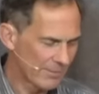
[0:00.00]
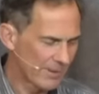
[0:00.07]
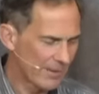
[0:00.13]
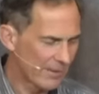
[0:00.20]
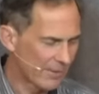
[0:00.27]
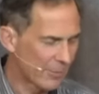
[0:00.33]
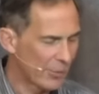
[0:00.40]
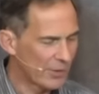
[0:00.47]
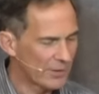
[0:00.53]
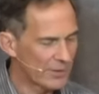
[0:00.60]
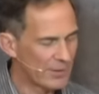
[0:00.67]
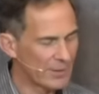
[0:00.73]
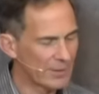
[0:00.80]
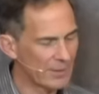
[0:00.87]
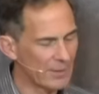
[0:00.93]
make the
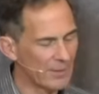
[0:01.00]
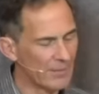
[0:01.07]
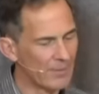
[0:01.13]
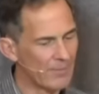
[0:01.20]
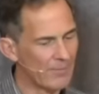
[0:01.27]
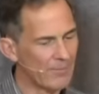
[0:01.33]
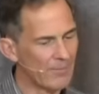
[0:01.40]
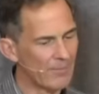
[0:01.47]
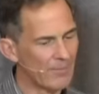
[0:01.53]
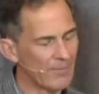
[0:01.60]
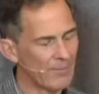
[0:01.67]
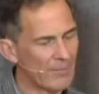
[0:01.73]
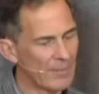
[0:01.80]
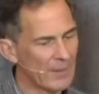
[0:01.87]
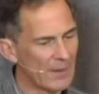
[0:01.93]
point a little
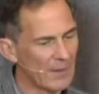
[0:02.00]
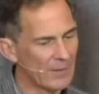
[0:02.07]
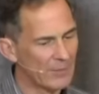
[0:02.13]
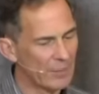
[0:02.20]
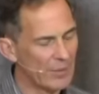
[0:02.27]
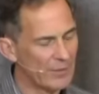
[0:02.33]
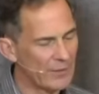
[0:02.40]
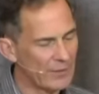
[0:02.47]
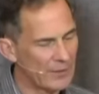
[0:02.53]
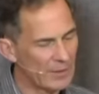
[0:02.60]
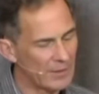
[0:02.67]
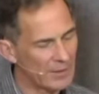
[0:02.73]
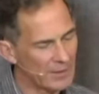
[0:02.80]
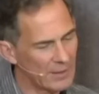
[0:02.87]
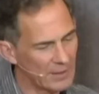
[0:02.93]
explicit
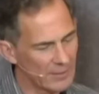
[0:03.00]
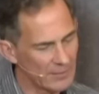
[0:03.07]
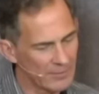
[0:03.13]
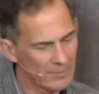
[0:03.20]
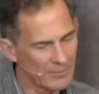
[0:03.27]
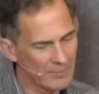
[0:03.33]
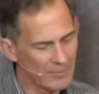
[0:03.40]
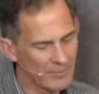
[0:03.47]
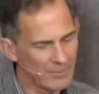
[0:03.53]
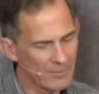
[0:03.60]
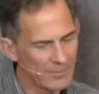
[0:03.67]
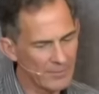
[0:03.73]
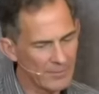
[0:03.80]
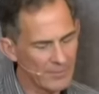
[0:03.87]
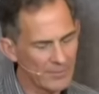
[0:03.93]
in a little
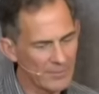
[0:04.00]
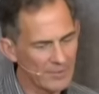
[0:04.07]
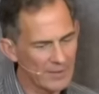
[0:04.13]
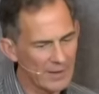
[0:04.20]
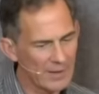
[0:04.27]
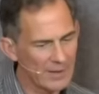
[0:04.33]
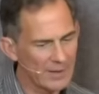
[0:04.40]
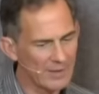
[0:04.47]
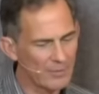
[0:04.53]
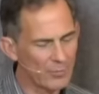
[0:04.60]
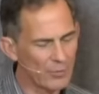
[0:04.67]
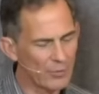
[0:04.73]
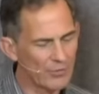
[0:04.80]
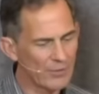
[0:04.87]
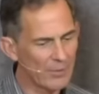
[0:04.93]
slightly
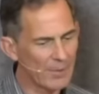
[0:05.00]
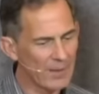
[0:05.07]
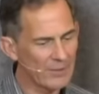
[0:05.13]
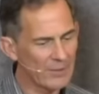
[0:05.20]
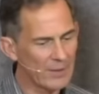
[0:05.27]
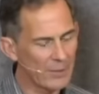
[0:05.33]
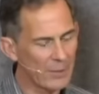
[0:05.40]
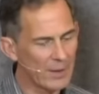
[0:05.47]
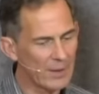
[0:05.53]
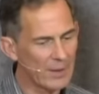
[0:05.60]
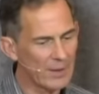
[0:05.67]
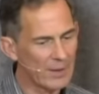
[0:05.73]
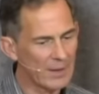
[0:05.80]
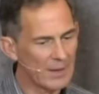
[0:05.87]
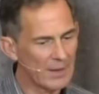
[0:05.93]
more dramatic
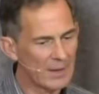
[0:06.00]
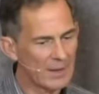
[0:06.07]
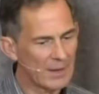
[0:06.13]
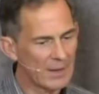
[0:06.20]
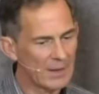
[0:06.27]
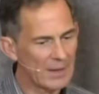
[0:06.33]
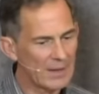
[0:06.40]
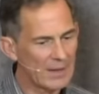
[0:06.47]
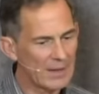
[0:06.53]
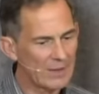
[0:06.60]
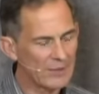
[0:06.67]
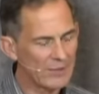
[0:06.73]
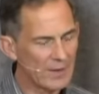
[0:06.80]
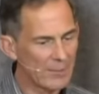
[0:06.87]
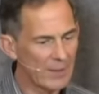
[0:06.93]
way,
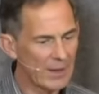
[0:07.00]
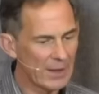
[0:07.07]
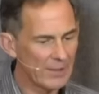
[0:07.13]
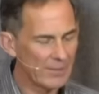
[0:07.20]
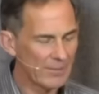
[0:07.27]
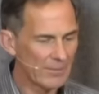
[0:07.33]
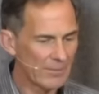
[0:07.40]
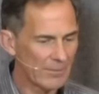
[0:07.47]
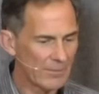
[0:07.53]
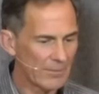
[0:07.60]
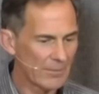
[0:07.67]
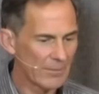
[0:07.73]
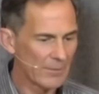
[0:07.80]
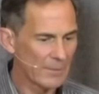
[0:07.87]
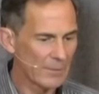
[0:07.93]
let's say we had
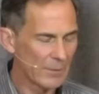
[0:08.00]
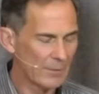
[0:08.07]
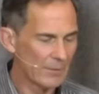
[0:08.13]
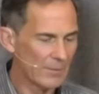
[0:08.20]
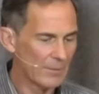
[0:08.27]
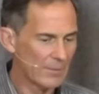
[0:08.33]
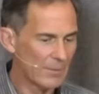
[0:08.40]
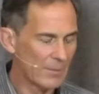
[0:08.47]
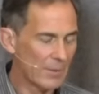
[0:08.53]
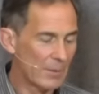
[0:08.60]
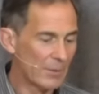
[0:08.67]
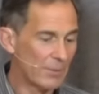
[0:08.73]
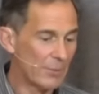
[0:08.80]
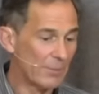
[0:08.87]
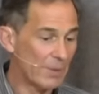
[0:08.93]
the
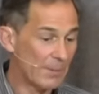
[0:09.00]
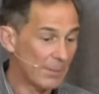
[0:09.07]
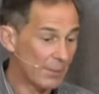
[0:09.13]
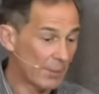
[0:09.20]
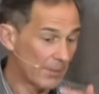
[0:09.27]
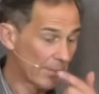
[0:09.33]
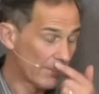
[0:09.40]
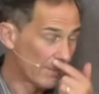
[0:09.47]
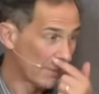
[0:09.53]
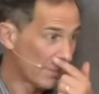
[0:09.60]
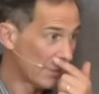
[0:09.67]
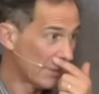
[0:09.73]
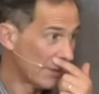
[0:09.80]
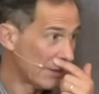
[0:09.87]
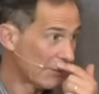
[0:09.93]
two people,
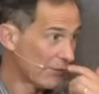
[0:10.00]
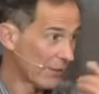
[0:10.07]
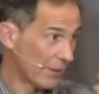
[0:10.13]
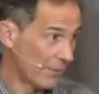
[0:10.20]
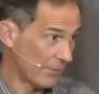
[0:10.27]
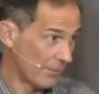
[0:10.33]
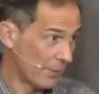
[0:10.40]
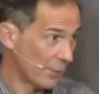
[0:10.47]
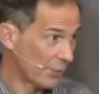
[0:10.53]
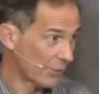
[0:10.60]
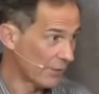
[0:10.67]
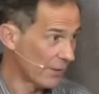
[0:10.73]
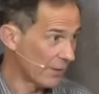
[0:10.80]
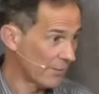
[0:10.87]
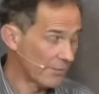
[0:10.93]
let's say
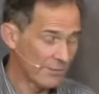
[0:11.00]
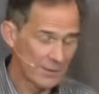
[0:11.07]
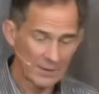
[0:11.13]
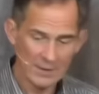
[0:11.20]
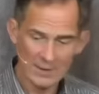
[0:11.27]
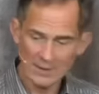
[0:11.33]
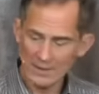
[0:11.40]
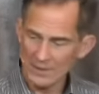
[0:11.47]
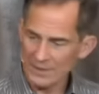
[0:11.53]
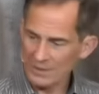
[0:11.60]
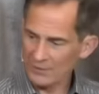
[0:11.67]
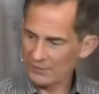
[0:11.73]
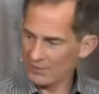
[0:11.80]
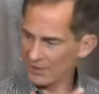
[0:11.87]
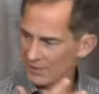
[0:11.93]
yourself.
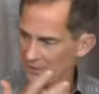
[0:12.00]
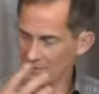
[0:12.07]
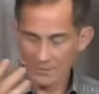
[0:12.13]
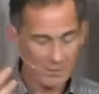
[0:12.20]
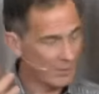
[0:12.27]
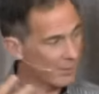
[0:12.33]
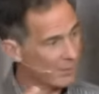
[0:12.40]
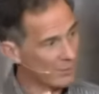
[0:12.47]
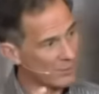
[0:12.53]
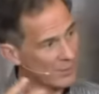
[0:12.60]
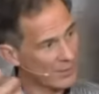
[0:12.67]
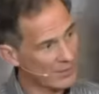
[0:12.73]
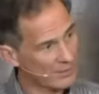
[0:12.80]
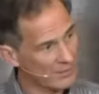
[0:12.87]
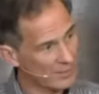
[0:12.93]
Let's take go to
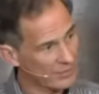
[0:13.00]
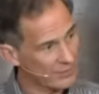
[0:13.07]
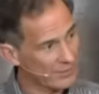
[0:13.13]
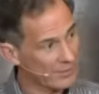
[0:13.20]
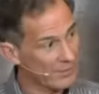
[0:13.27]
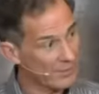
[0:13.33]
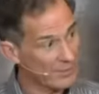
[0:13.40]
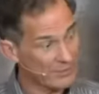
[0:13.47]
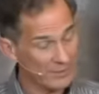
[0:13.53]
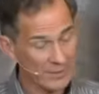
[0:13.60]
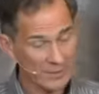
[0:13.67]
another extreme. Let's